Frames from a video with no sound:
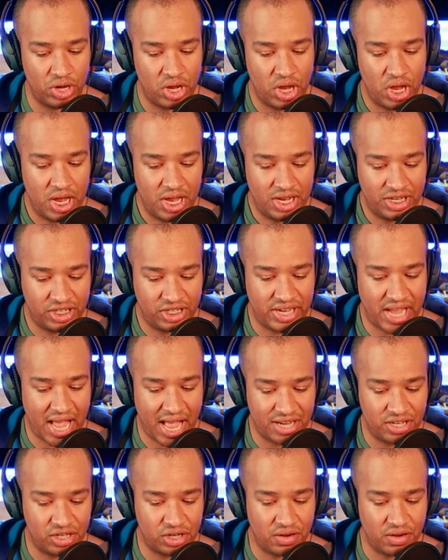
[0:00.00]
She had
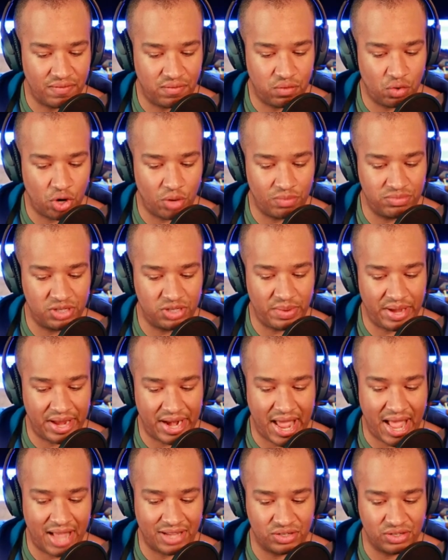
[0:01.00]
to conform to be an
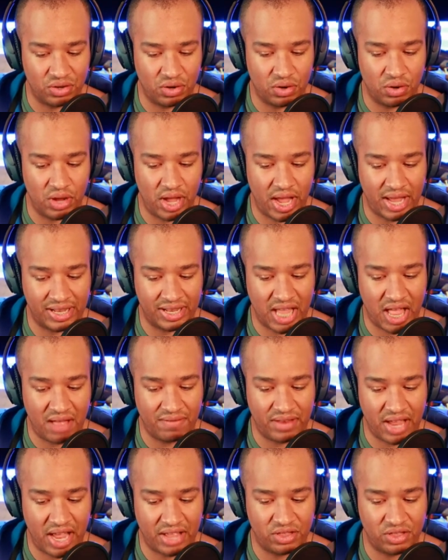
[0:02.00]
asshole and laughed
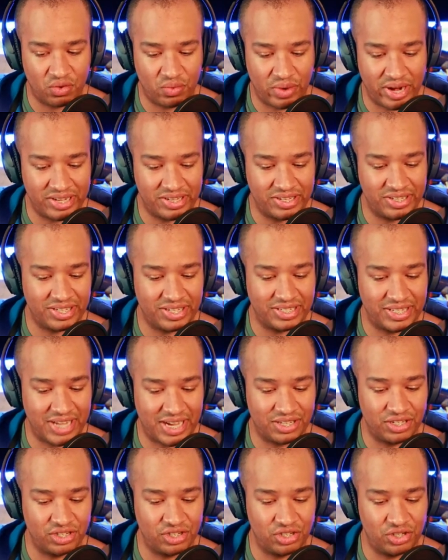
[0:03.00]
at the racist and
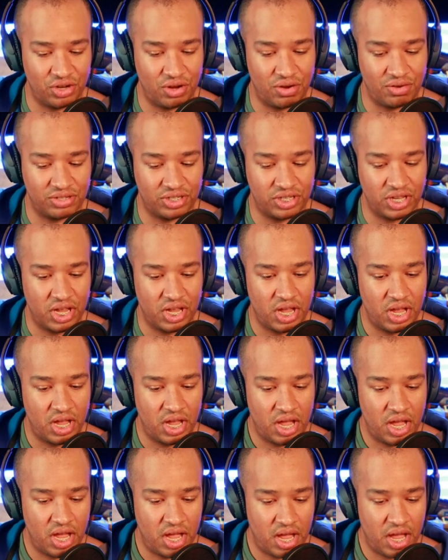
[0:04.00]
sexist jokes
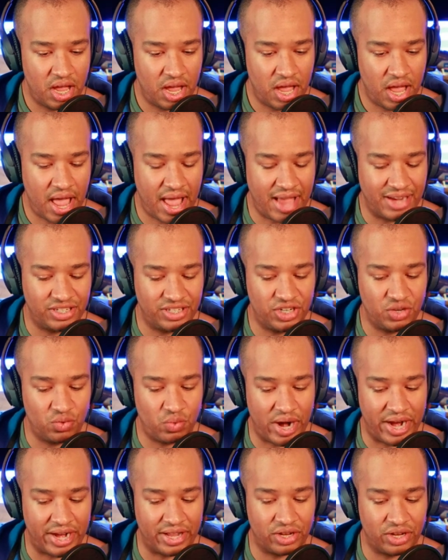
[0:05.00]
as she
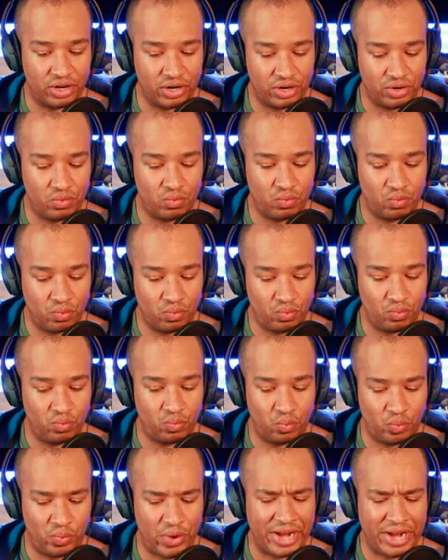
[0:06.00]
regular
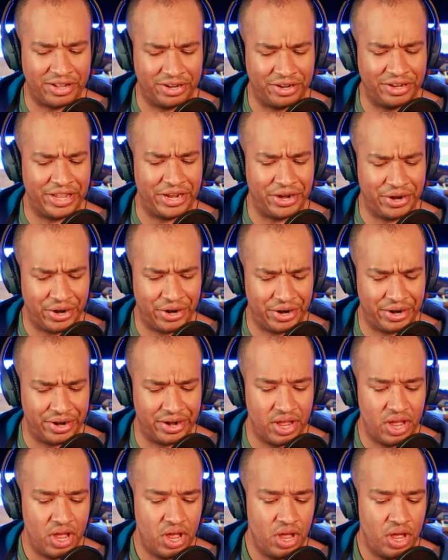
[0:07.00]
regularly heard.
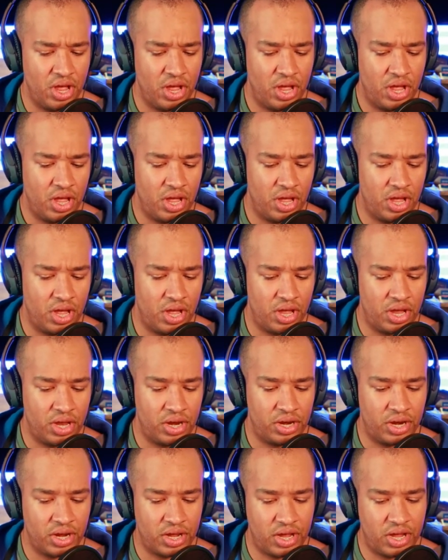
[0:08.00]

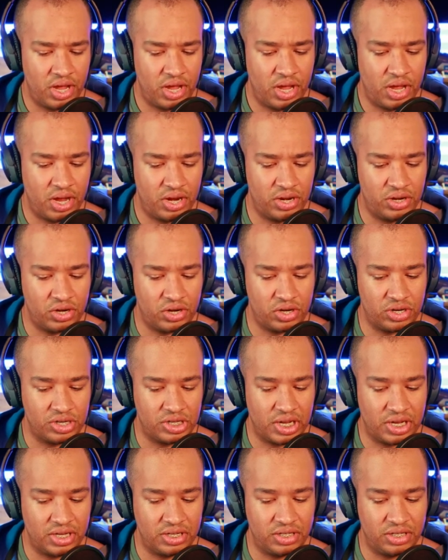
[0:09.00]
Nakia Hunter
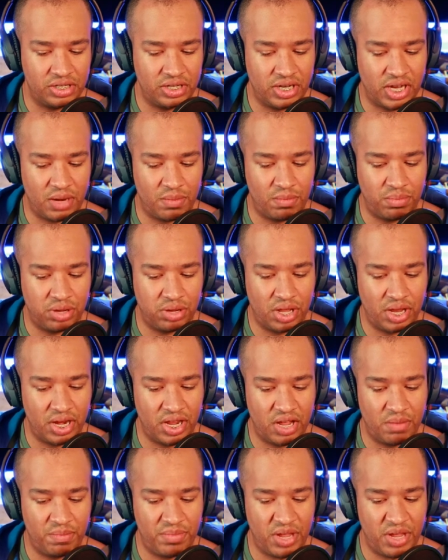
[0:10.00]
said she had plenty
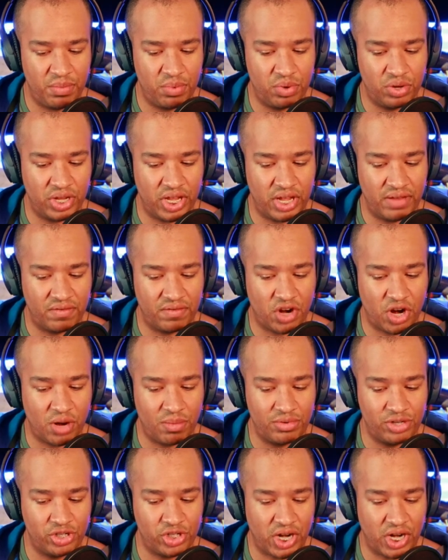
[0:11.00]
of people leave
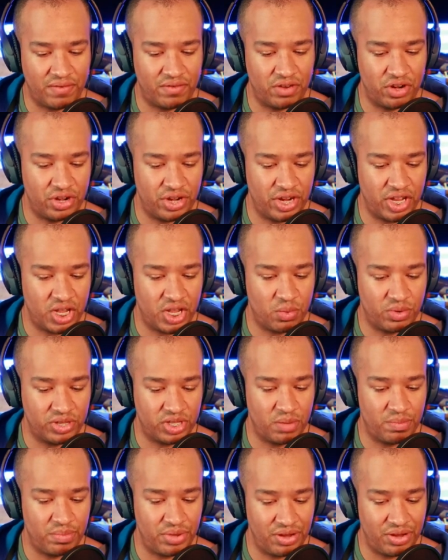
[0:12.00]
carpentry after dealing with
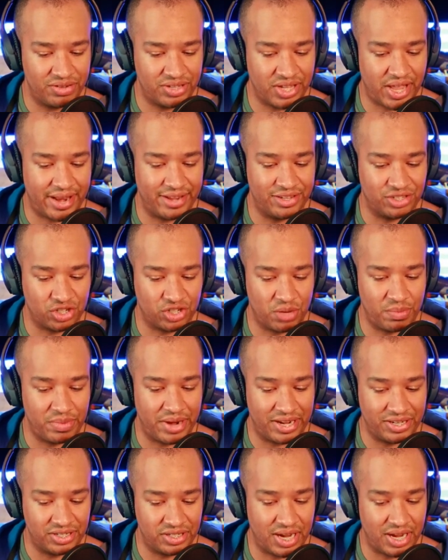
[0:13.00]
abuse and
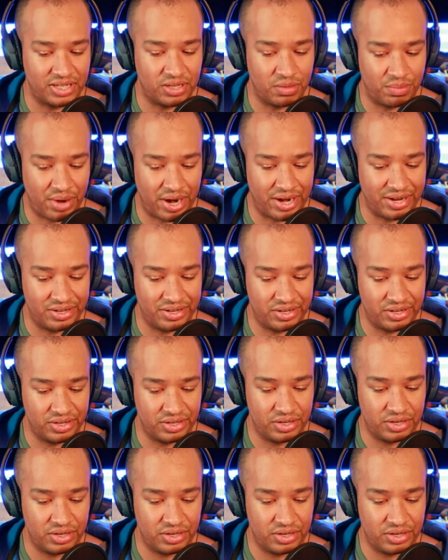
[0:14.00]
discrimination as apprentices.